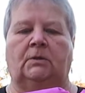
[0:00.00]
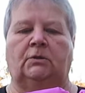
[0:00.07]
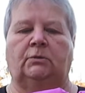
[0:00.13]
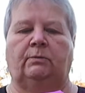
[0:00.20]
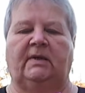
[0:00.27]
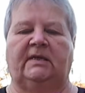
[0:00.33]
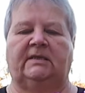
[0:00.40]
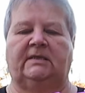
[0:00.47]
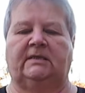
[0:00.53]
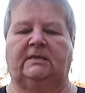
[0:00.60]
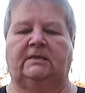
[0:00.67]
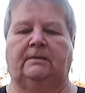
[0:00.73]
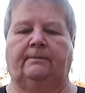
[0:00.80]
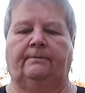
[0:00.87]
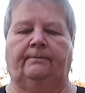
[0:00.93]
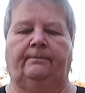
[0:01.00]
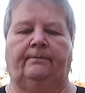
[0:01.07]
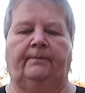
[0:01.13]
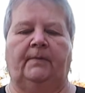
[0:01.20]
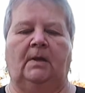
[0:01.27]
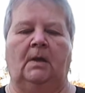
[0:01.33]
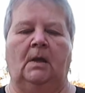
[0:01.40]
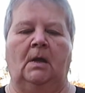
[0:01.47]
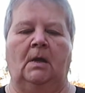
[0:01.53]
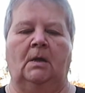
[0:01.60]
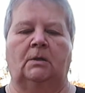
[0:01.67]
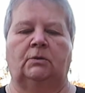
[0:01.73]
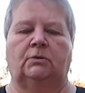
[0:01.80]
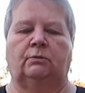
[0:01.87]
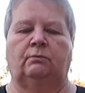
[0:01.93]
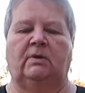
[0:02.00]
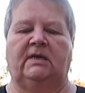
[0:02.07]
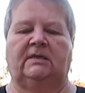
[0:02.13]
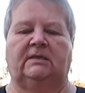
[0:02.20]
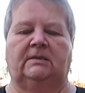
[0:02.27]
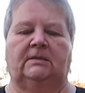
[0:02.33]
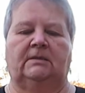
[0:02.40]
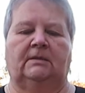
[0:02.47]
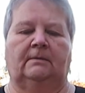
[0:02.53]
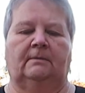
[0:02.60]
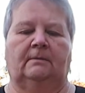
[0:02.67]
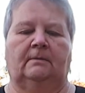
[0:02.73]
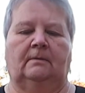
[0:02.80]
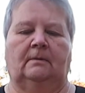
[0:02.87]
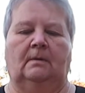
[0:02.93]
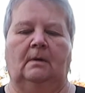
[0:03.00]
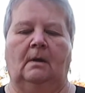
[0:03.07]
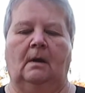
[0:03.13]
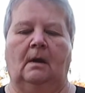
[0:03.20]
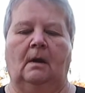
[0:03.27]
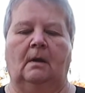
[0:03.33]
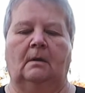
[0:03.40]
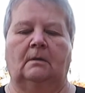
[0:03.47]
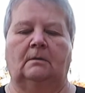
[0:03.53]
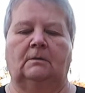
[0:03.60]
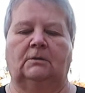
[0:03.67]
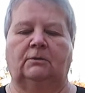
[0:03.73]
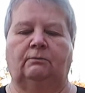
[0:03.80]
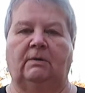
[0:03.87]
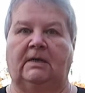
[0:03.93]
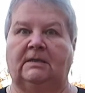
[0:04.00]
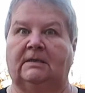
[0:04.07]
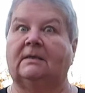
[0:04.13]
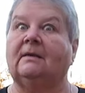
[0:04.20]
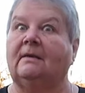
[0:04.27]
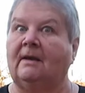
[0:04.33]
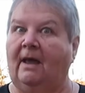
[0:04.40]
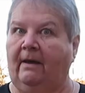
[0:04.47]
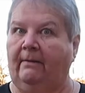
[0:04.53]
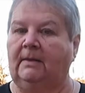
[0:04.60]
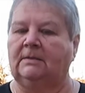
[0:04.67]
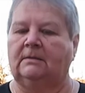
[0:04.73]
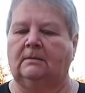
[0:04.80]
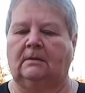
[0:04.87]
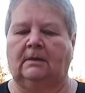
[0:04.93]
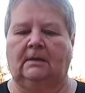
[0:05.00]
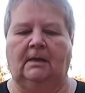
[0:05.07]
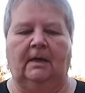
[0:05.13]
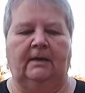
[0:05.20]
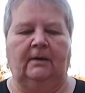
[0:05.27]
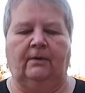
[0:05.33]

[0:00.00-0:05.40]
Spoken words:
twist, twist, twist. Now it's looking like